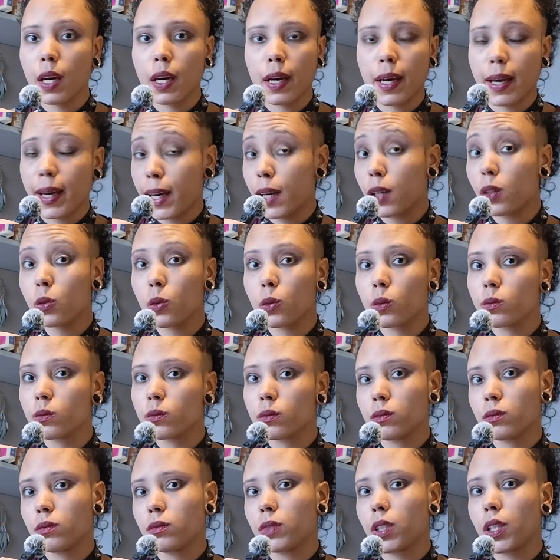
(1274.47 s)
How?
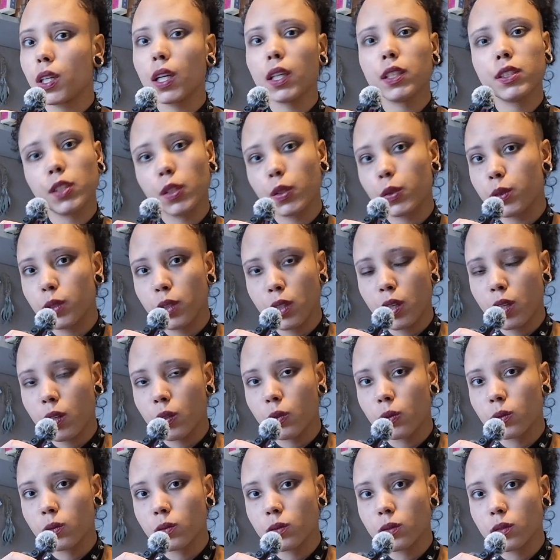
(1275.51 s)
I don't
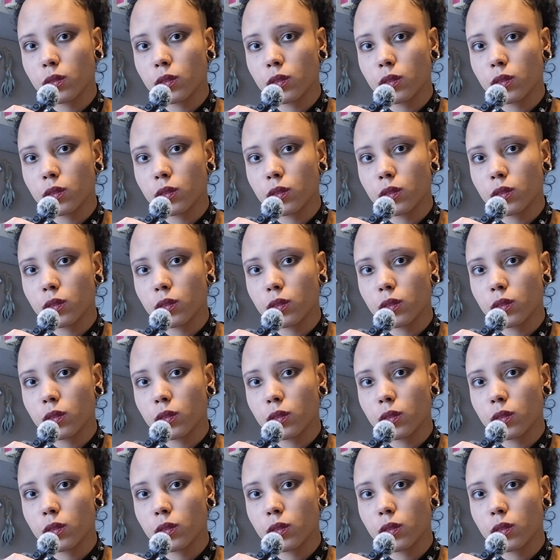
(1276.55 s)
know.